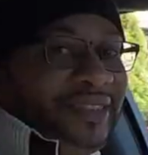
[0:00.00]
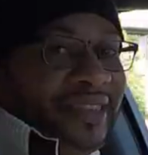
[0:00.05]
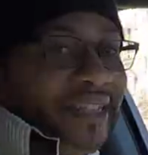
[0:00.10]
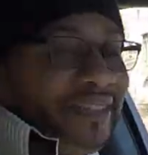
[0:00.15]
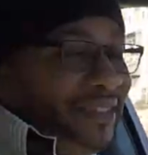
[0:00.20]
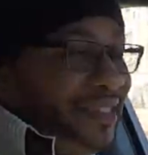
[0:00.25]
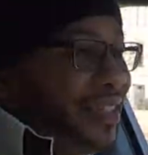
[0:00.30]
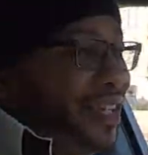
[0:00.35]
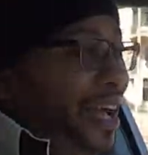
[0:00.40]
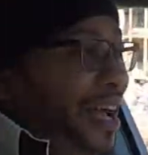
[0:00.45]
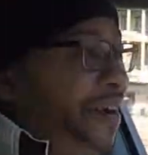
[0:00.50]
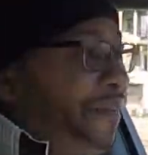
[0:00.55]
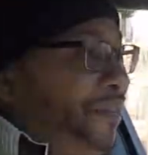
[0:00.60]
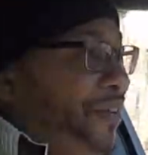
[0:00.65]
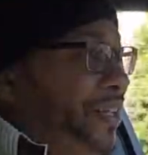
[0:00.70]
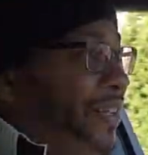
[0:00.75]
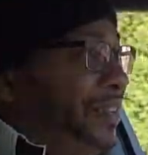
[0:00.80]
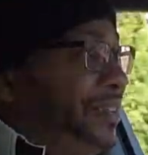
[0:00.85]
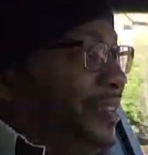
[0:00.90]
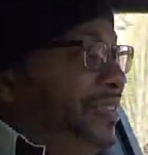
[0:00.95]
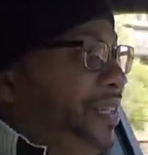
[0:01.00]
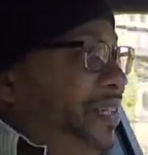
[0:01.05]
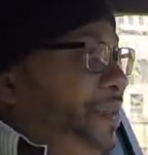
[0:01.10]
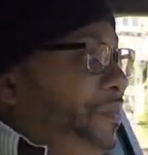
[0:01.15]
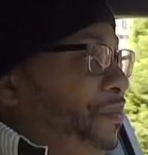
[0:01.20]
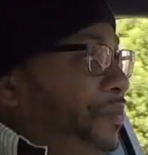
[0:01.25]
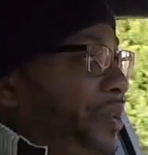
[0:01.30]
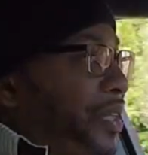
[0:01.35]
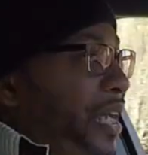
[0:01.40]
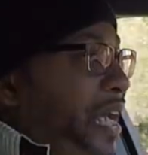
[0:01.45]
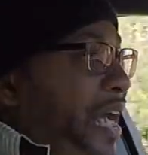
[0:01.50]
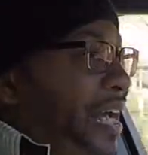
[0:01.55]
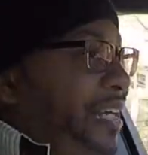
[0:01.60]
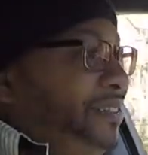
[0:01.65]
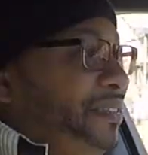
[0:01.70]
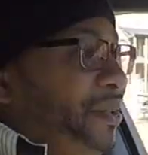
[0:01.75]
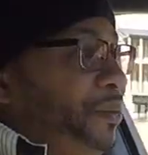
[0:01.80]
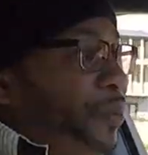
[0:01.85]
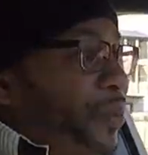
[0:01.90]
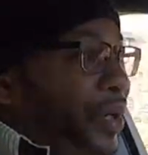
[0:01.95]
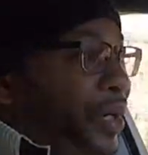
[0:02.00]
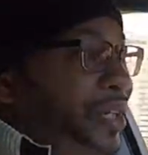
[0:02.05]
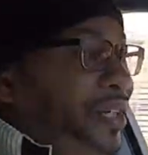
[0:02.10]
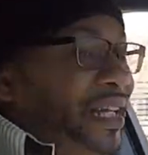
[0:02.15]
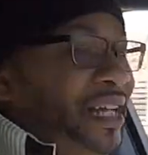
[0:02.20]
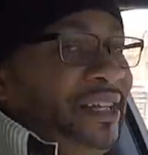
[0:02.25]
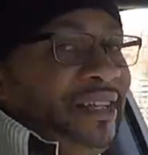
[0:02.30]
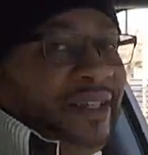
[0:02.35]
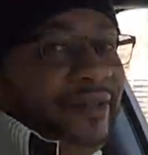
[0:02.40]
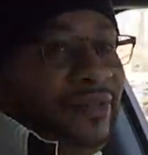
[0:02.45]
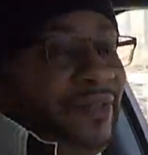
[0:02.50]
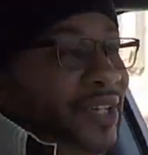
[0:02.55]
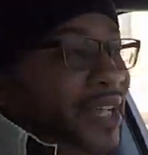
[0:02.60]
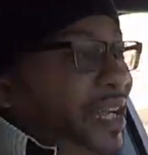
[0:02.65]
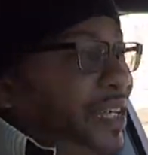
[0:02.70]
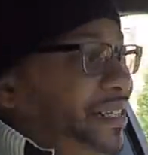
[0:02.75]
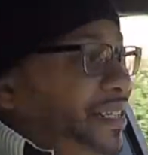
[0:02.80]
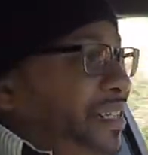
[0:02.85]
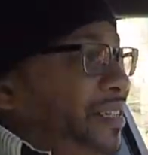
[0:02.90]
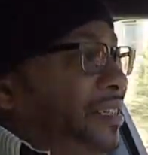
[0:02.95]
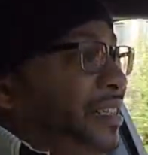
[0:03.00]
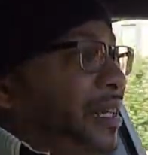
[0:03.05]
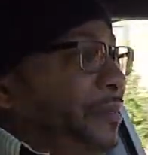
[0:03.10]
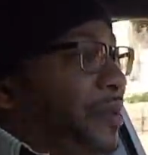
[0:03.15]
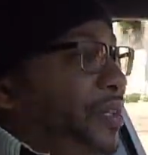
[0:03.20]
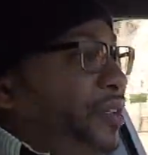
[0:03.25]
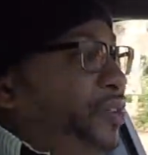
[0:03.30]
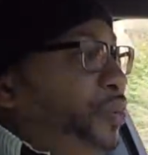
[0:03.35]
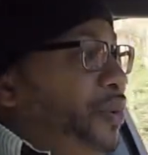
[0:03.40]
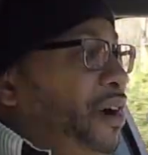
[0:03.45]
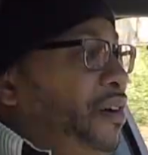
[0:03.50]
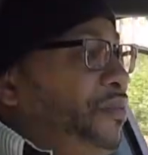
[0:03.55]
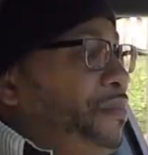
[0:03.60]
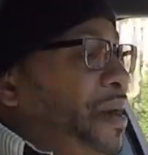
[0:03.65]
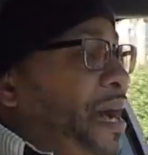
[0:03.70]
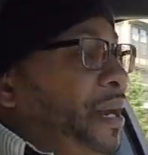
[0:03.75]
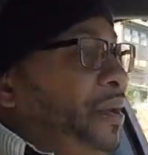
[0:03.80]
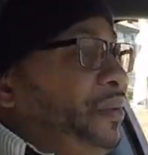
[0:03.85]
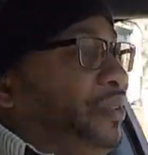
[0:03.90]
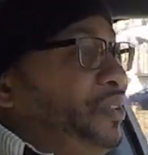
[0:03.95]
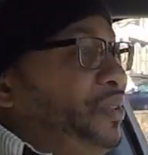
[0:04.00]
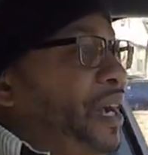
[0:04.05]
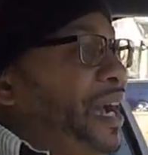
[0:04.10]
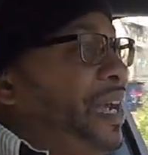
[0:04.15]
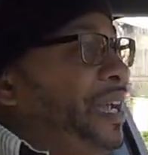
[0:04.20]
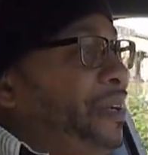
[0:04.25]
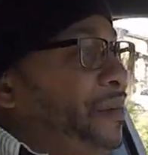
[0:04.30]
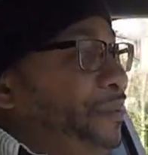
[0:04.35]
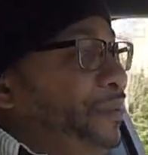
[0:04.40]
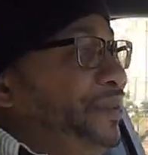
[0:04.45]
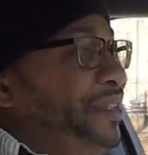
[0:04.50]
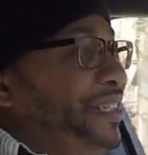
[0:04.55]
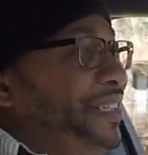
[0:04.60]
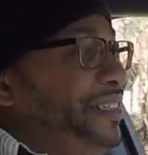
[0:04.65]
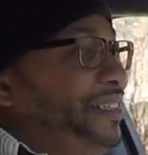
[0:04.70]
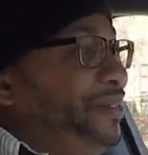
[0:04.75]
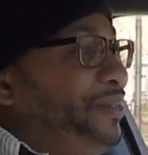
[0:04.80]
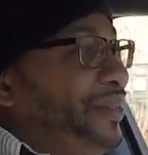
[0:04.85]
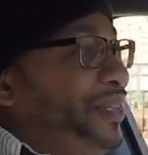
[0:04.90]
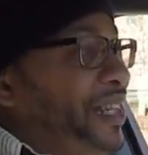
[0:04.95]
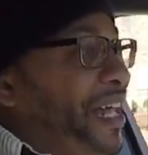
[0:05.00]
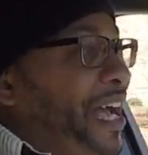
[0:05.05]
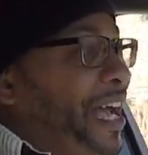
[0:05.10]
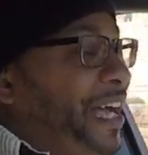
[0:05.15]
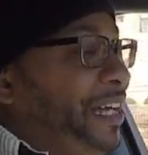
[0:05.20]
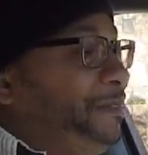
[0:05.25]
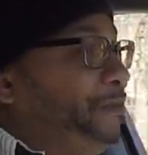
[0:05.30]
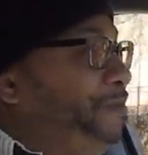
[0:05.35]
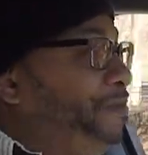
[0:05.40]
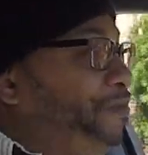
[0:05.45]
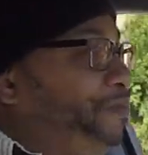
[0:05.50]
sense of confidence as it would in the V8 and W12 model. So I am pleased with that.